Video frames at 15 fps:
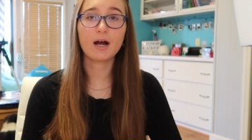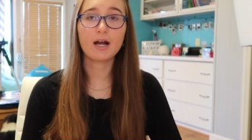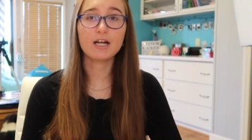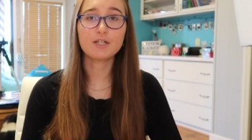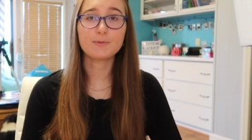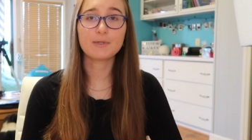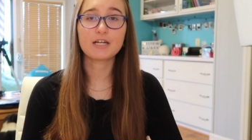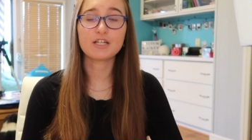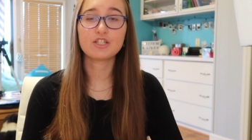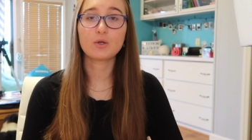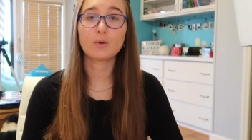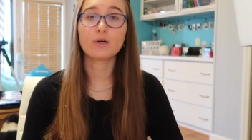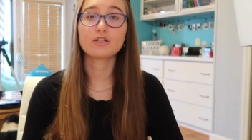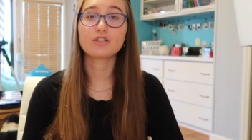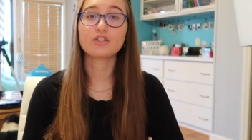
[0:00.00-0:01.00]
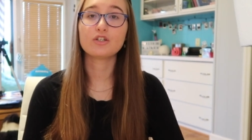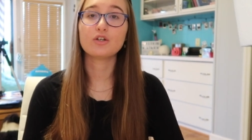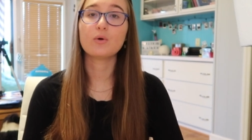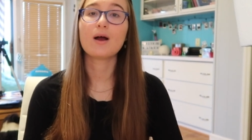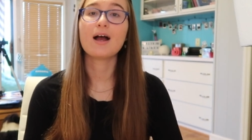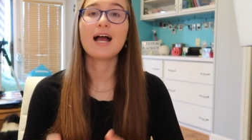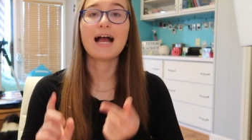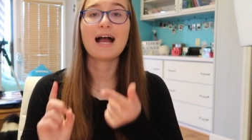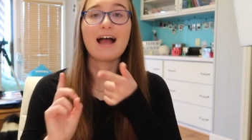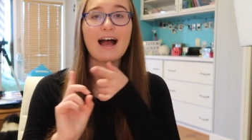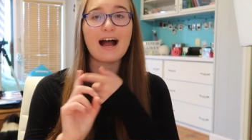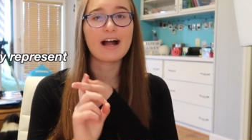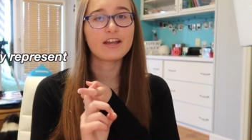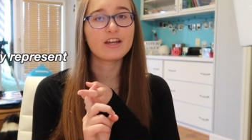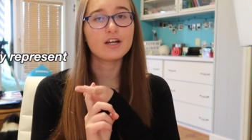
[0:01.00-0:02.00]
part, because you want to
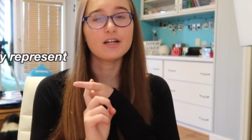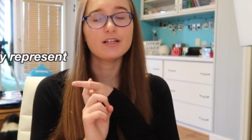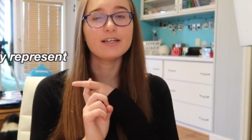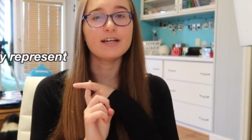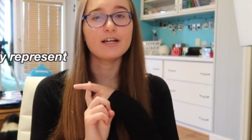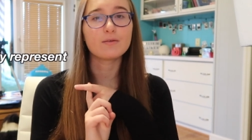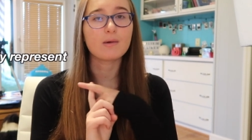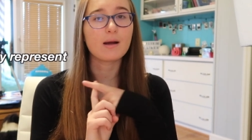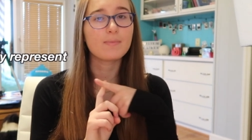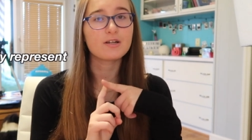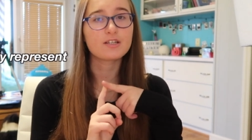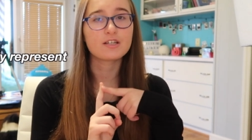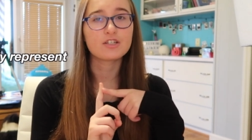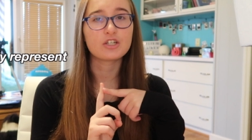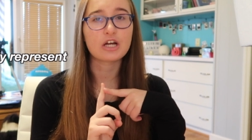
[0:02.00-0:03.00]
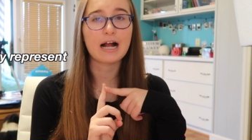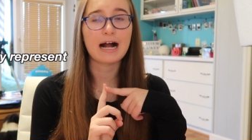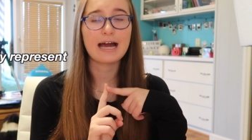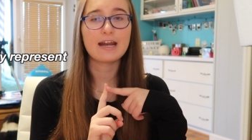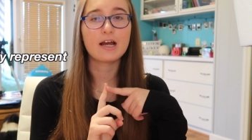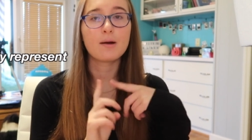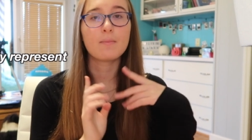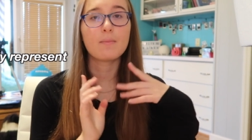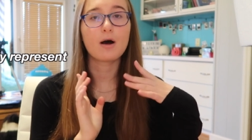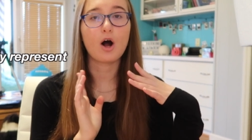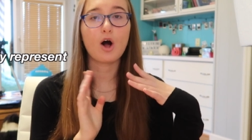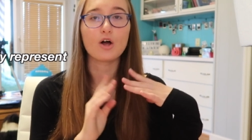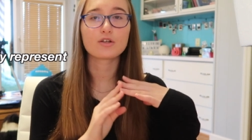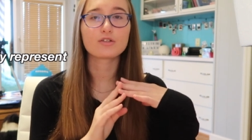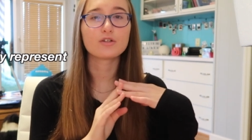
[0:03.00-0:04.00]
accurately represent your item, but
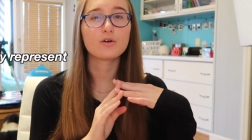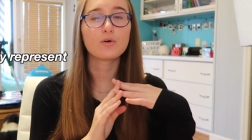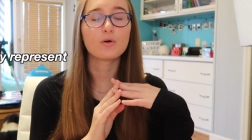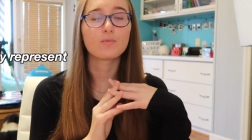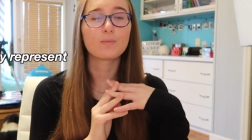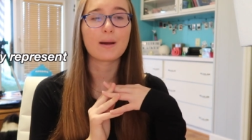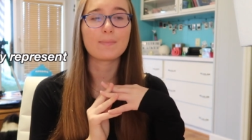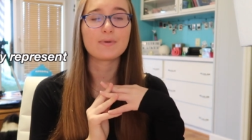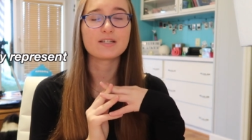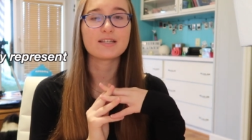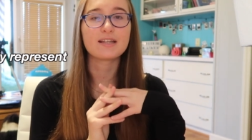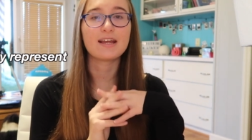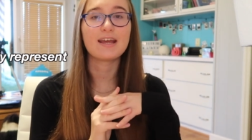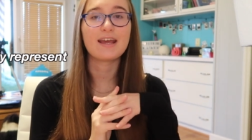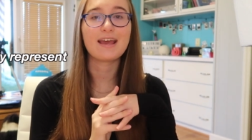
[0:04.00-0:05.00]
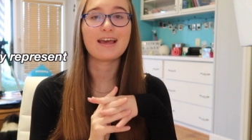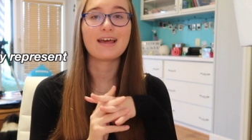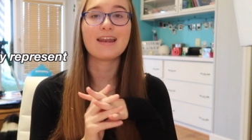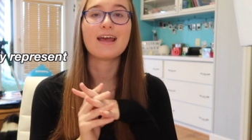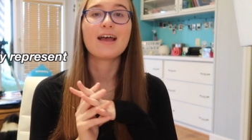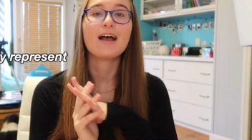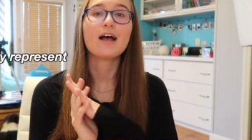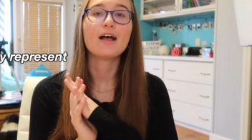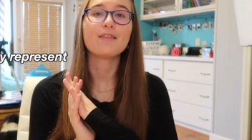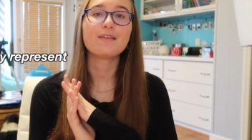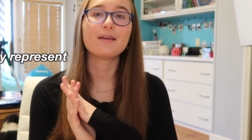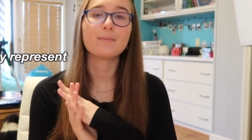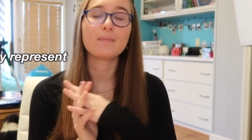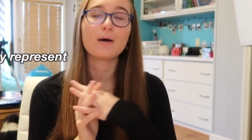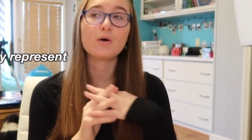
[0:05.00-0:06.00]
also represent it in
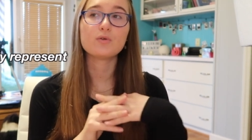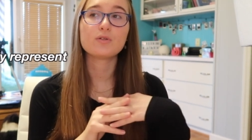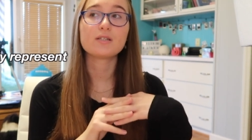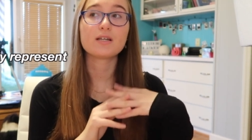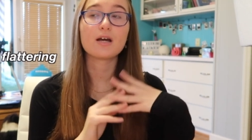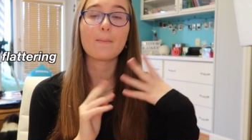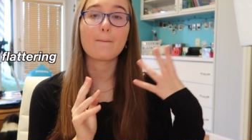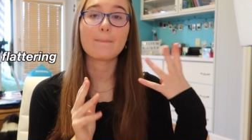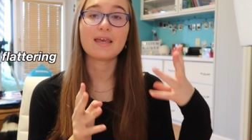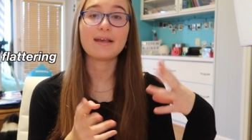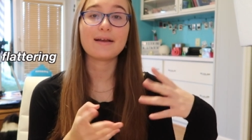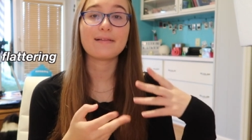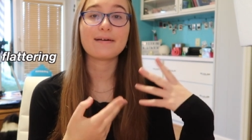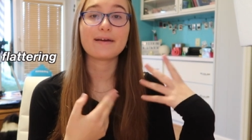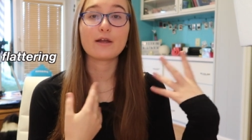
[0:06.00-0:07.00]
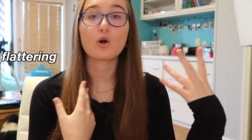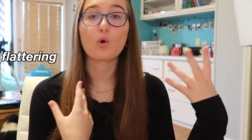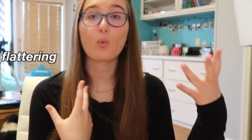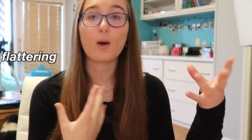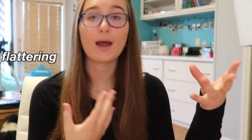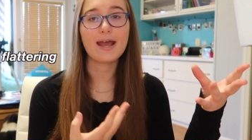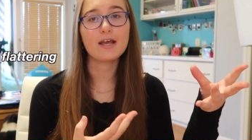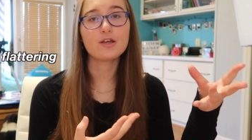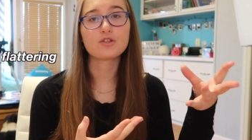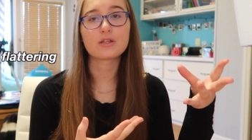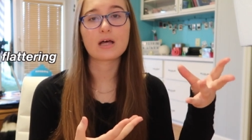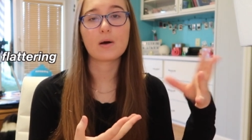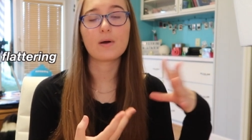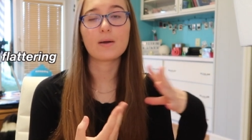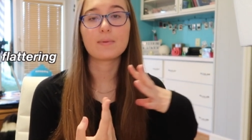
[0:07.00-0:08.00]
the most appealing way, so
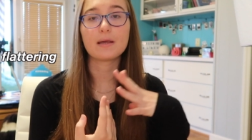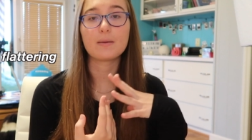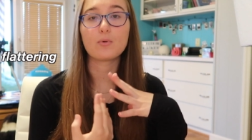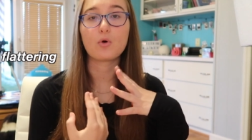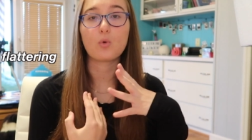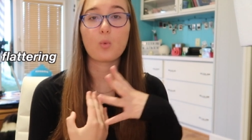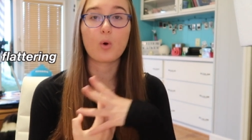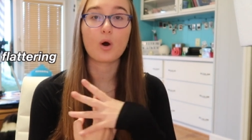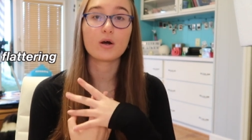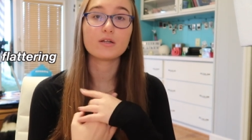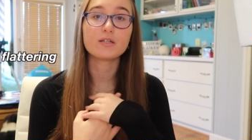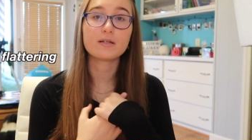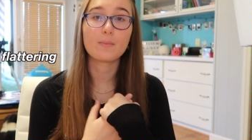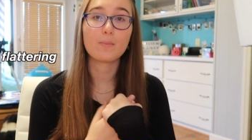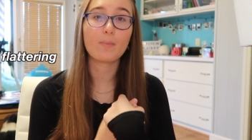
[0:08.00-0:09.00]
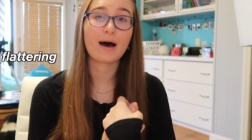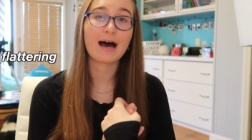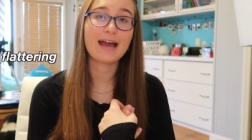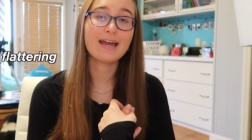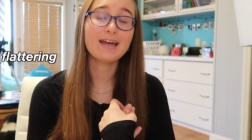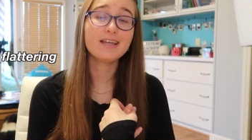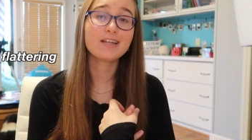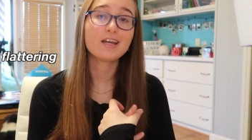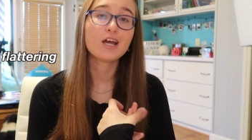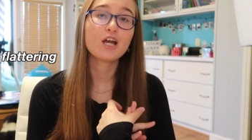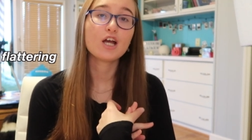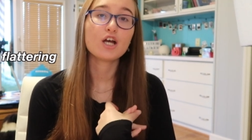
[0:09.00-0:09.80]
that way people want to buy it.